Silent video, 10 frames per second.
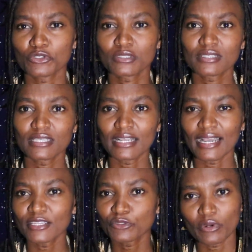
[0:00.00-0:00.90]
seeing
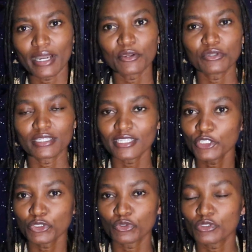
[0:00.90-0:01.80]
eye to eye on
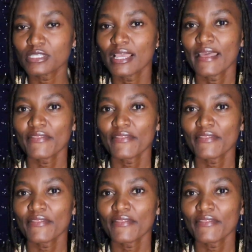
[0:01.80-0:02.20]
issues,